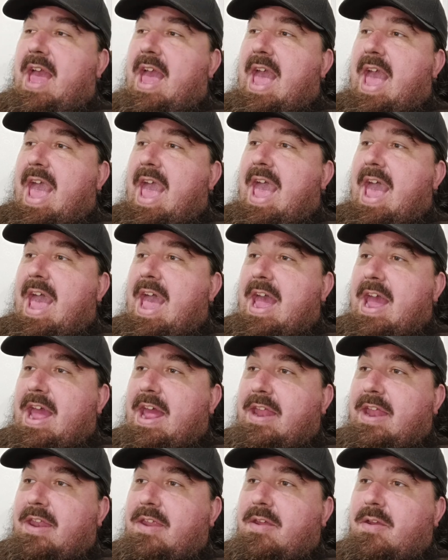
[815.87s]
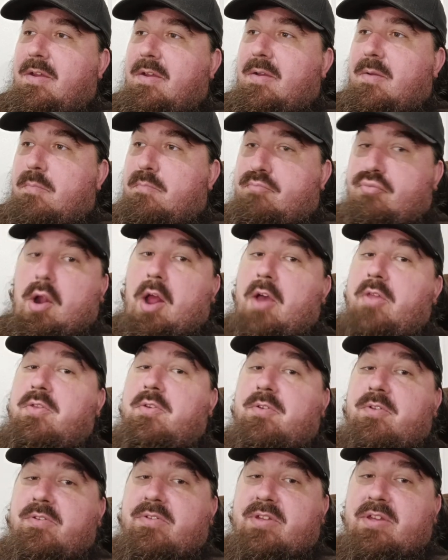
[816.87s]
And
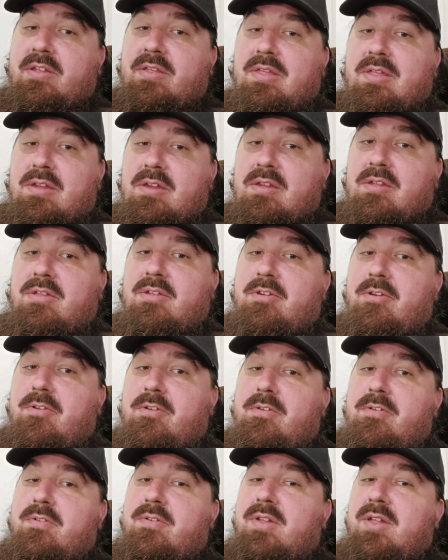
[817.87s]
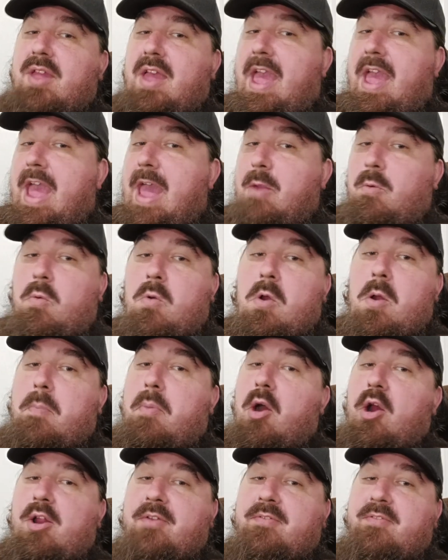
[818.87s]
brothers and sisters, and we're a
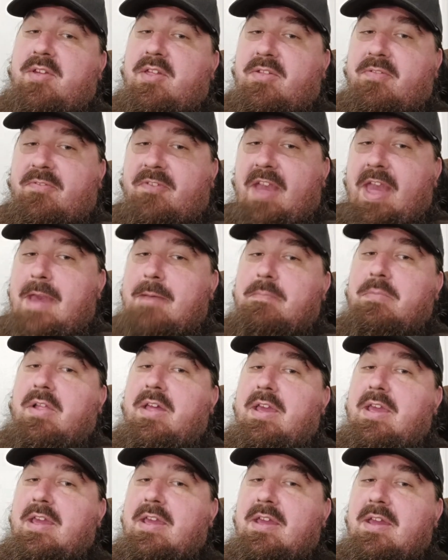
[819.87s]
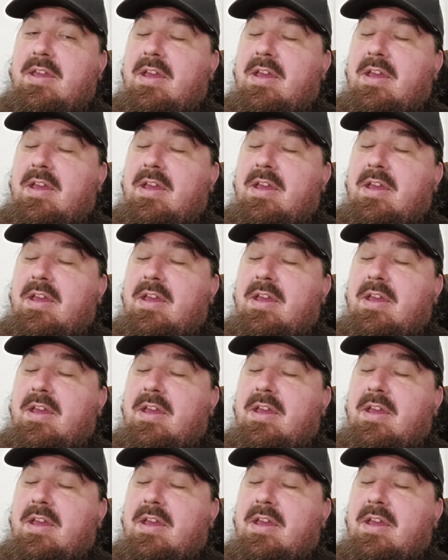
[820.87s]
part of his family.